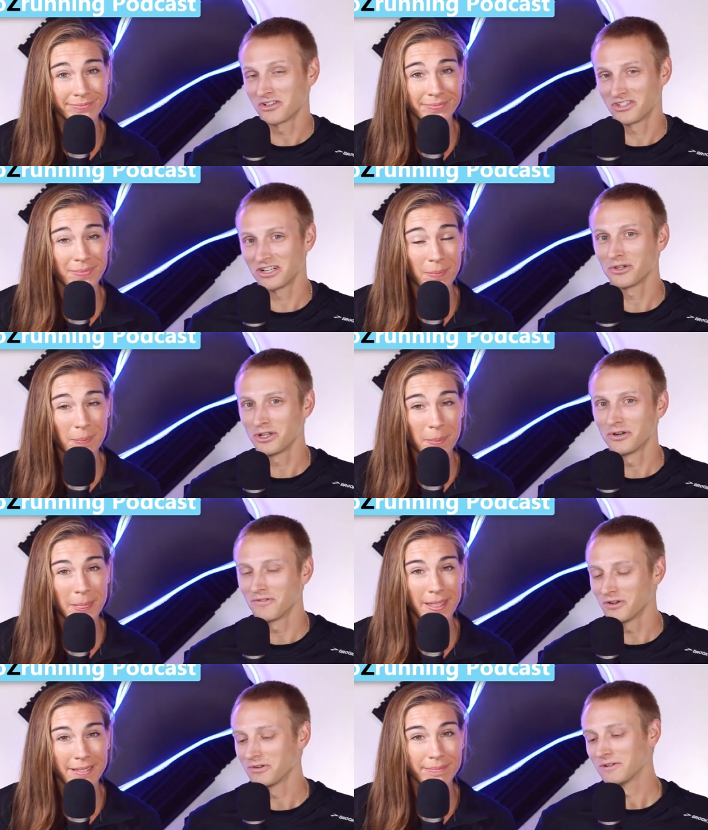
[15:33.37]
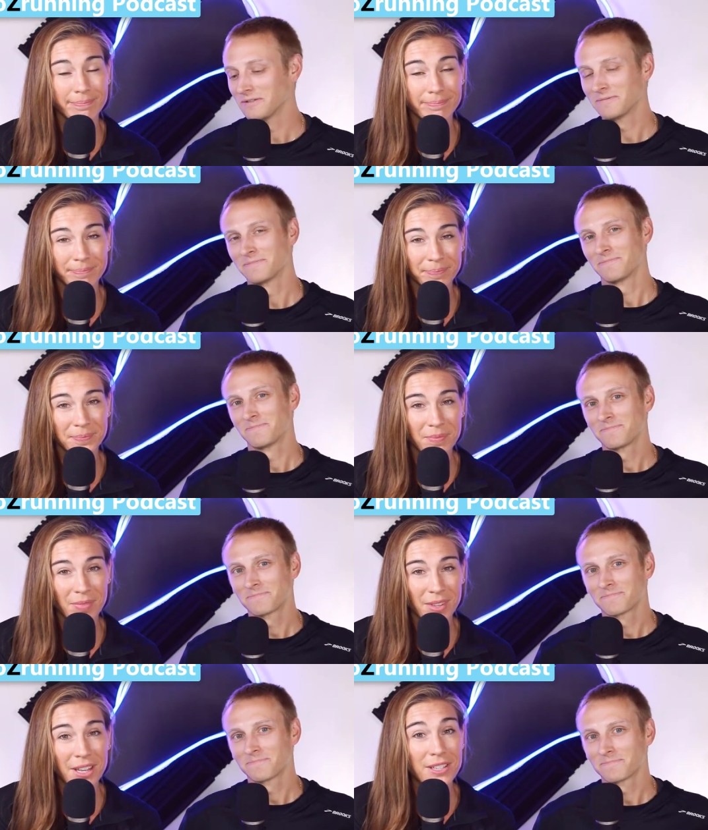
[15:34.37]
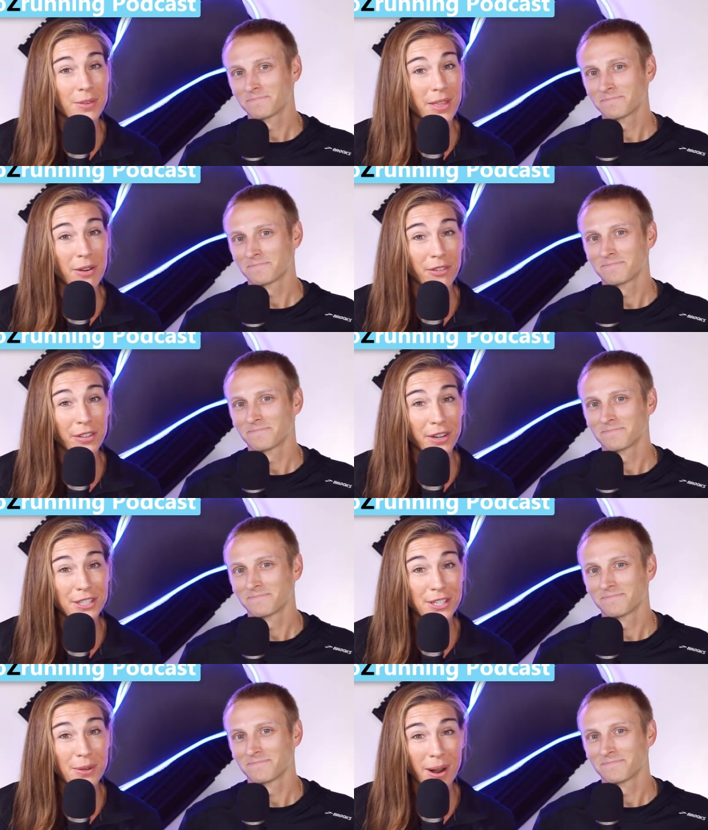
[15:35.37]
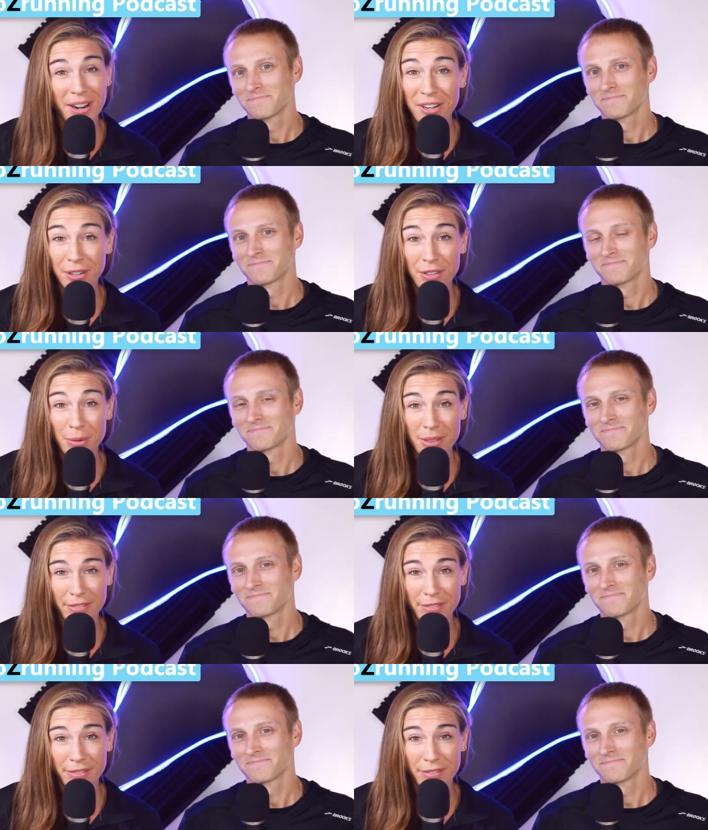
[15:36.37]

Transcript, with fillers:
Speaker 1: a single interview. Mm-hmm.
Speaker 2: So without further ado, our interview with